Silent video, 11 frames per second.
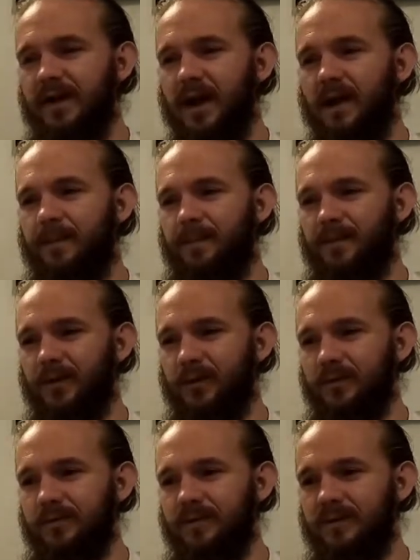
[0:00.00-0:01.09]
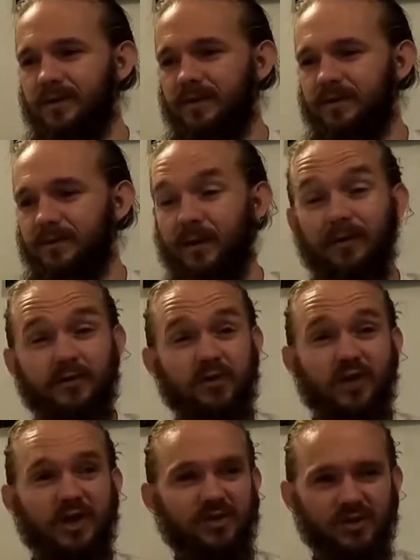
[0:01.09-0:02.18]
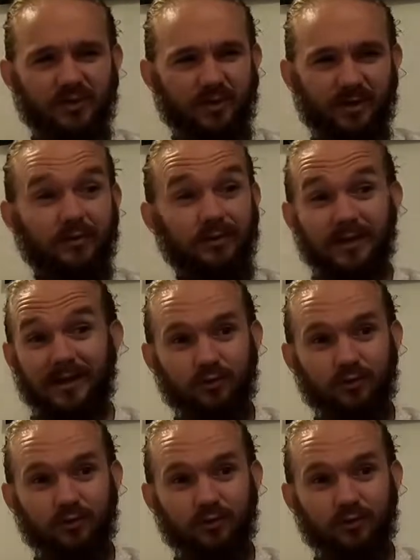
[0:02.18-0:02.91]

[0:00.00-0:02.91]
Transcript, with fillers: Um, you know, the the power of suggestion is a wonderful thing.